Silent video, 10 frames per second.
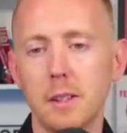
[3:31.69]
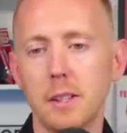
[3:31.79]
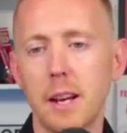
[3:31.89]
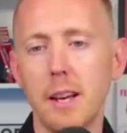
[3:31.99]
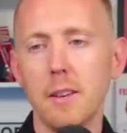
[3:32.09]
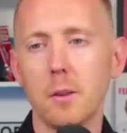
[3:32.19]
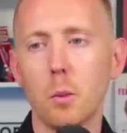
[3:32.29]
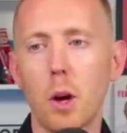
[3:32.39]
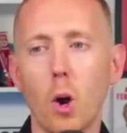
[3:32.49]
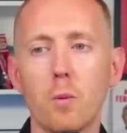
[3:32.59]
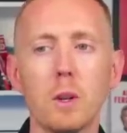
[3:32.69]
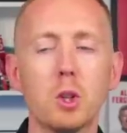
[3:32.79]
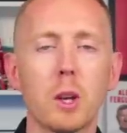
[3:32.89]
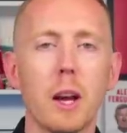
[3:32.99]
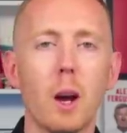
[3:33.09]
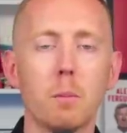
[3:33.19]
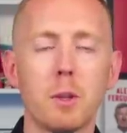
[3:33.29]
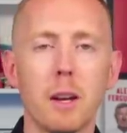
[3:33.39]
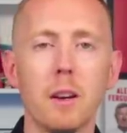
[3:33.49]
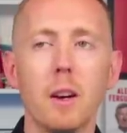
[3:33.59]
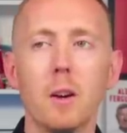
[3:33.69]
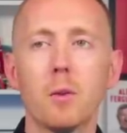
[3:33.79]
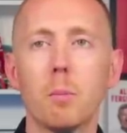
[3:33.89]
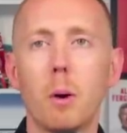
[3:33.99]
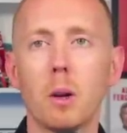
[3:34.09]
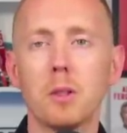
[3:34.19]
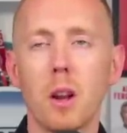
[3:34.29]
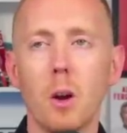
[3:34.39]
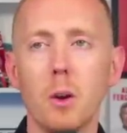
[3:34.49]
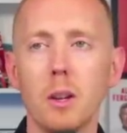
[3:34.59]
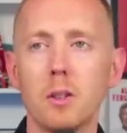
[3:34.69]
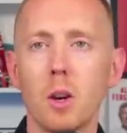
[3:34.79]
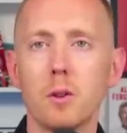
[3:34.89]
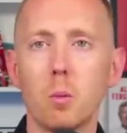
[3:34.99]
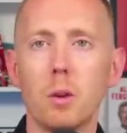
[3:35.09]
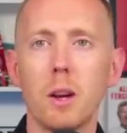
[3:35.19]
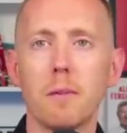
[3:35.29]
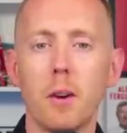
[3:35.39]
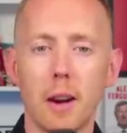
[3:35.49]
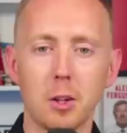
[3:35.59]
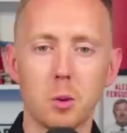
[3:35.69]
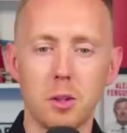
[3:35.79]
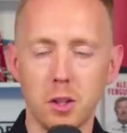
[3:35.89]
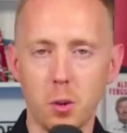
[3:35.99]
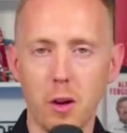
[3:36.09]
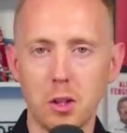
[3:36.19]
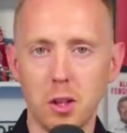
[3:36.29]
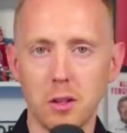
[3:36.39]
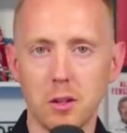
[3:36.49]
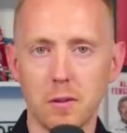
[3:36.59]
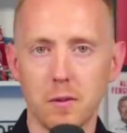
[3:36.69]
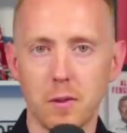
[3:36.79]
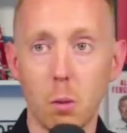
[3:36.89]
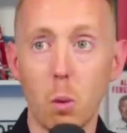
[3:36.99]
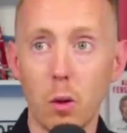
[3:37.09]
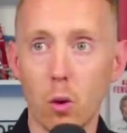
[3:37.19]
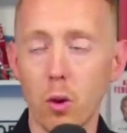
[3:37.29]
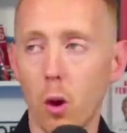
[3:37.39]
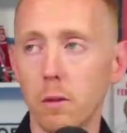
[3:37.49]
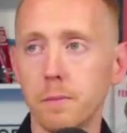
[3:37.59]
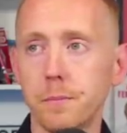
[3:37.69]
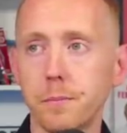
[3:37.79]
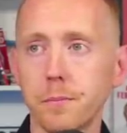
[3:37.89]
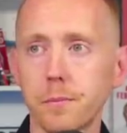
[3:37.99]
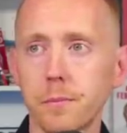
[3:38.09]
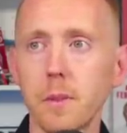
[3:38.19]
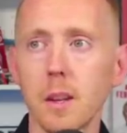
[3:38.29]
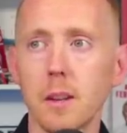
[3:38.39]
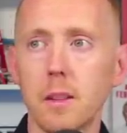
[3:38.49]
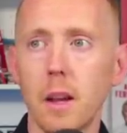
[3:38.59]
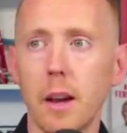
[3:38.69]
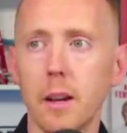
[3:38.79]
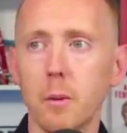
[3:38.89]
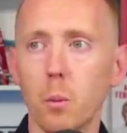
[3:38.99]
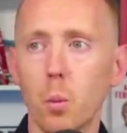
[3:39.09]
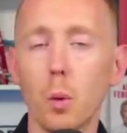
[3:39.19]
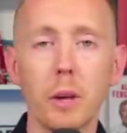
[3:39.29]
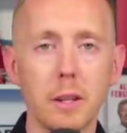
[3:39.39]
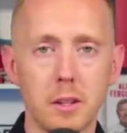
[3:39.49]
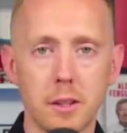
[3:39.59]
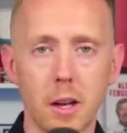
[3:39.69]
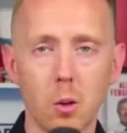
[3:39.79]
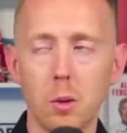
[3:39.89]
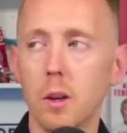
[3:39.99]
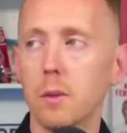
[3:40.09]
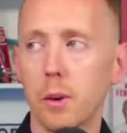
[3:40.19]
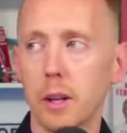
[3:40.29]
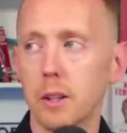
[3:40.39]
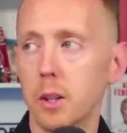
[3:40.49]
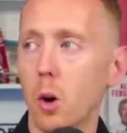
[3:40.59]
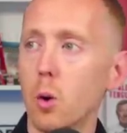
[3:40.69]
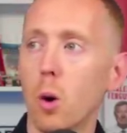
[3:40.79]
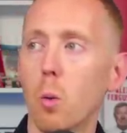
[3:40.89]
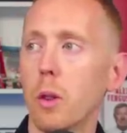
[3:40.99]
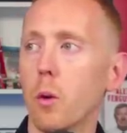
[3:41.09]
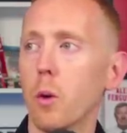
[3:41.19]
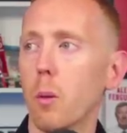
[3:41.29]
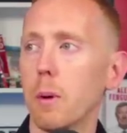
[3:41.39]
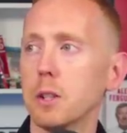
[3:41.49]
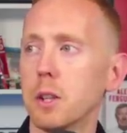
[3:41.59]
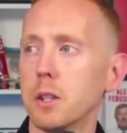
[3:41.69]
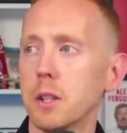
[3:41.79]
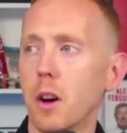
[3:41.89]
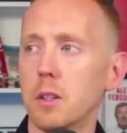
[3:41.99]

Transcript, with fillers: Today, we hopefully should get an update from Barcelona in terms of what their financial situation is and whether or not they will need to sell Frankie de Jong or whether or not Manchester